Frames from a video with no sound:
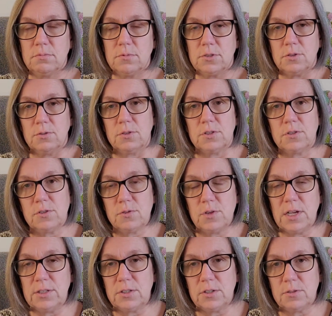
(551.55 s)
So
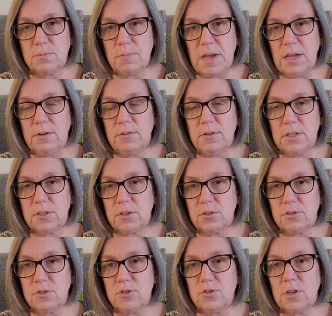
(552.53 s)
it's
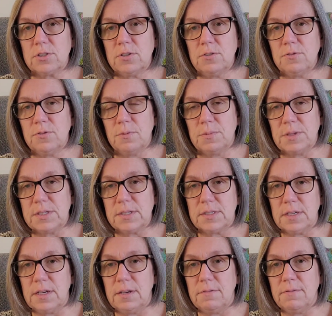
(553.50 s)
constructed from the
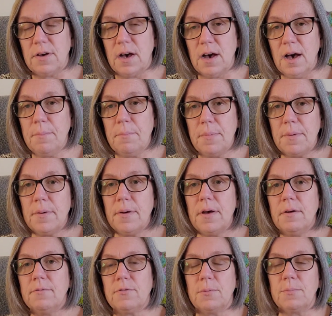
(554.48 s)
sleeve up,
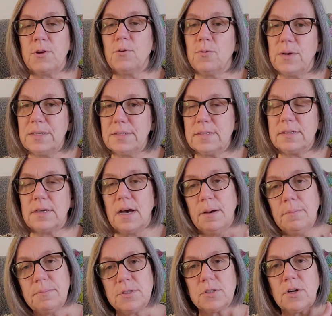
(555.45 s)
from your wrist
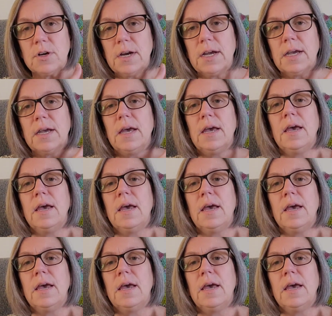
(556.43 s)
up, sorry,